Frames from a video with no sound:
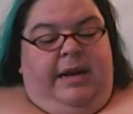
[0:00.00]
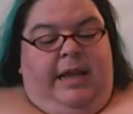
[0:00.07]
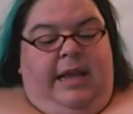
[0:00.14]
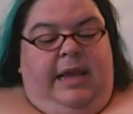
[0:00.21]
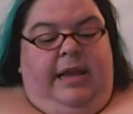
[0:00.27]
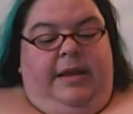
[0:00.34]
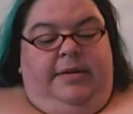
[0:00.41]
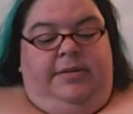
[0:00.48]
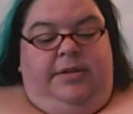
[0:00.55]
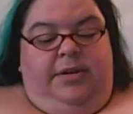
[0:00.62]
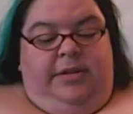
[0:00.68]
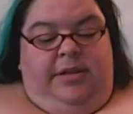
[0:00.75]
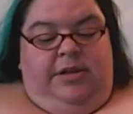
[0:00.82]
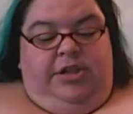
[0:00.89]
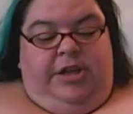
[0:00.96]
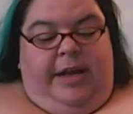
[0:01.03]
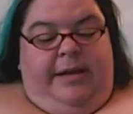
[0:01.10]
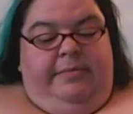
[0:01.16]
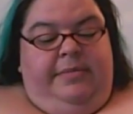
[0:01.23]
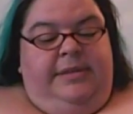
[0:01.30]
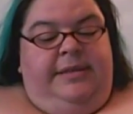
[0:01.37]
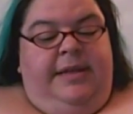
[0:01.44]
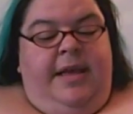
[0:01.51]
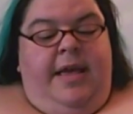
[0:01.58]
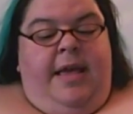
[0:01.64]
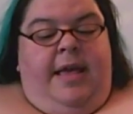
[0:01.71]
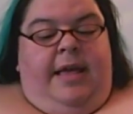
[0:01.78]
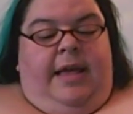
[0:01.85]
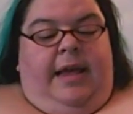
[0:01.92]
But he took the
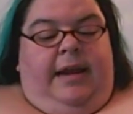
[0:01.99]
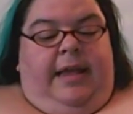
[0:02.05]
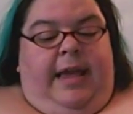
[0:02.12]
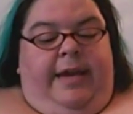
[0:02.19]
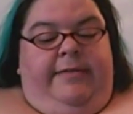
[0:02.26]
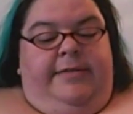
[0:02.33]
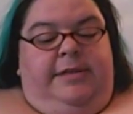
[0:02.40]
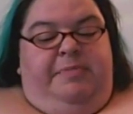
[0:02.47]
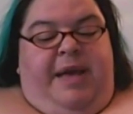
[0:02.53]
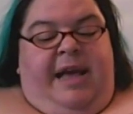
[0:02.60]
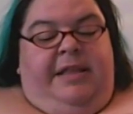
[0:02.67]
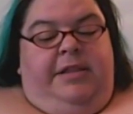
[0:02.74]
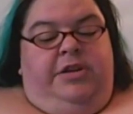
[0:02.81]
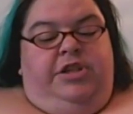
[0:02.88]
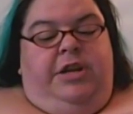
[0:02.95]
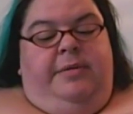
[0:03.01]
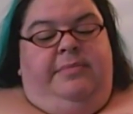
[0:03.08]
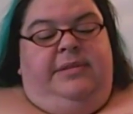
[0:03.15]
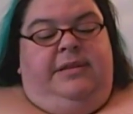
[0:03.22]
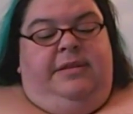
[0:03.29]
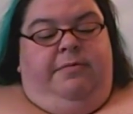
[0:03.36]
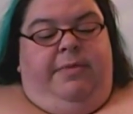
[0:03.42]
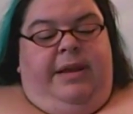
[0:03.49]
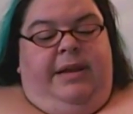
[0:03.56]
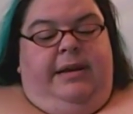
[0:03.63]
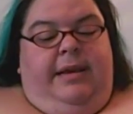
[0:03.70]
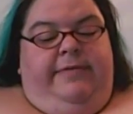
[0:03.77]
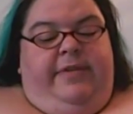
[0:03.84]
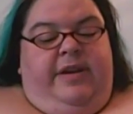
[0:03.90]
gems and gave us back the gems that
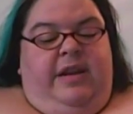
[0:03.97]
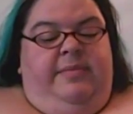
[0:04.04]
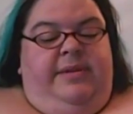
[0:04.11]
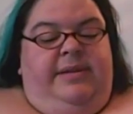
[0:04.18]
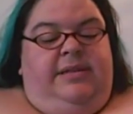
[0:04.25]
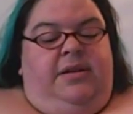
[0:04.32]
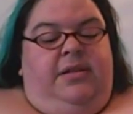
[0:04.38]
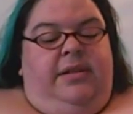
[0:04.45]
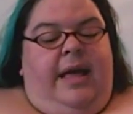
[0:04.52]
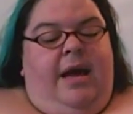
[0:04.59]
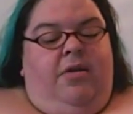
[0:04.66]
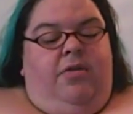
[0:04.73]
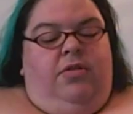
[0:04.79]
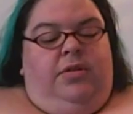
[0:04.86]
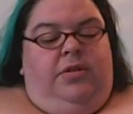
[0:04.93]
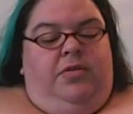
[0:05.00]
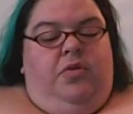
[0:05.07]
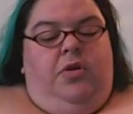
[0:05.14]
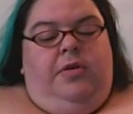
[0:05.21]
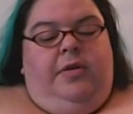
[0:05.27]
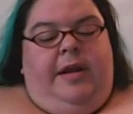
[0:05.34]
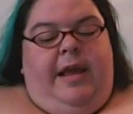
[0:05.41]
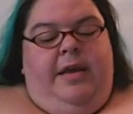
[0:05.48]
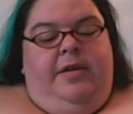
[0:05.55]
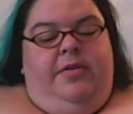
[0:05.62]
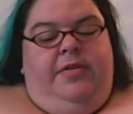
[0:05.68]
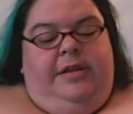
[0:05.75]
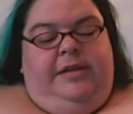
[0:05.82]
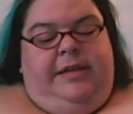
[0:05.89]
we had given him as collateral in order
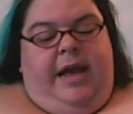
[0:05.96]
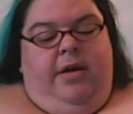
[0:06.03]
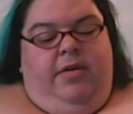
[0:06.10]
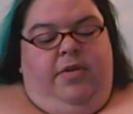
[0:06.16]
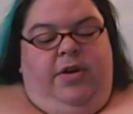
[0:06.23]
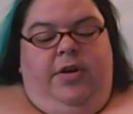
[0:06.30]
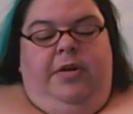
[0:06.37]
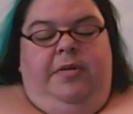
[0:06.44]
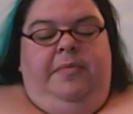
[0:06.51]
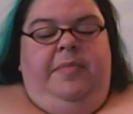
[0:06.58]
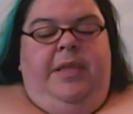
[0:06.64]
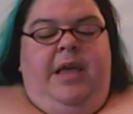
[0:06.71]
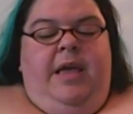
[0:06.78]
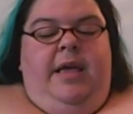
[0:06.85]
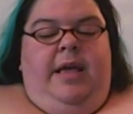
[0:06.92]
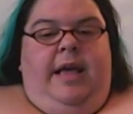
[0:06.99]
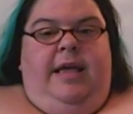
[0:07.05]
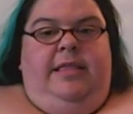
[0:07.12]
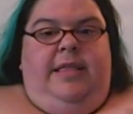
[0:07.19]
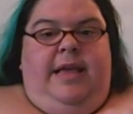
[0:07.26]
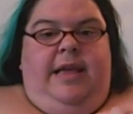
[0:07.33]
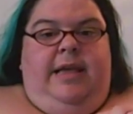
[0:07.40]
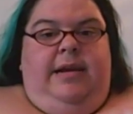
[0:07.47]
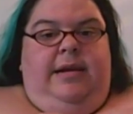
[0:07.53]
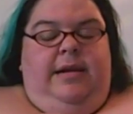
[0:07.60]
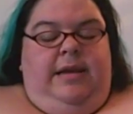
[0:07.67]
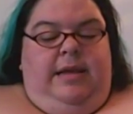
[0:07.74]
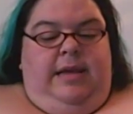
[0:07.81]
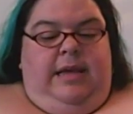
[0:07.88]
to enter the tower, and
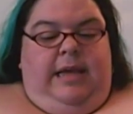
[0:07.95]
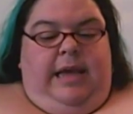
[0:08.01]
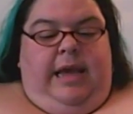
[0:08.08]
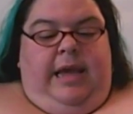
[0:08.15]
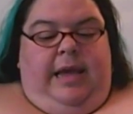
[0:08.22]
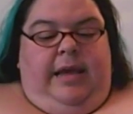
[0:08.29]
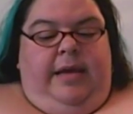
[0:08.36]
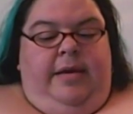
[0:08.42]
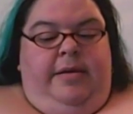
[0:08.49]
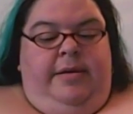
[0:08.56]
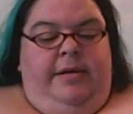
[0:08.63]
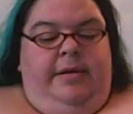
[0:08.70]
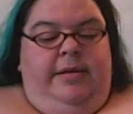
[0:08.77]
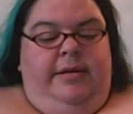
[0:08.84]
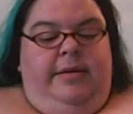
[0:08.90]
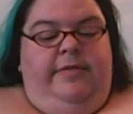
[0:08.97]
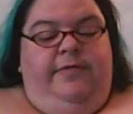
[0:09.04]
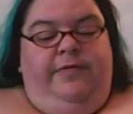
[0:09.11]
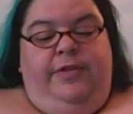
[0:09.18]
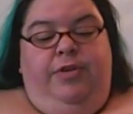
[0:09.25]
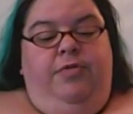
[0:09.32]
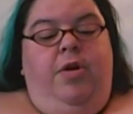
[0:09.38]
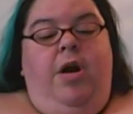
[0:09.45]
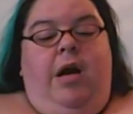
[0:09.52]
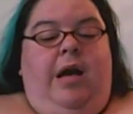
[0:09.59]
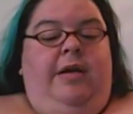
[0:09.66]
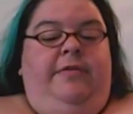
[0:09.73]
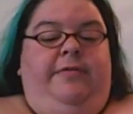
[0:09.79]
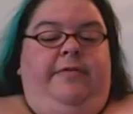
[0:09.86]
then he flew
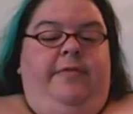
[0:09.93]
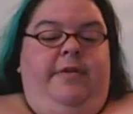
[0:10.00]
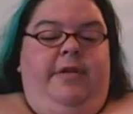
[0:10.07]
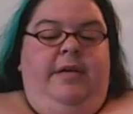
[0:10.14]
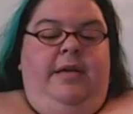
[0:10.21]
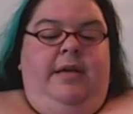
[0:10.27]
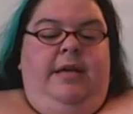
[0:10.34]
off.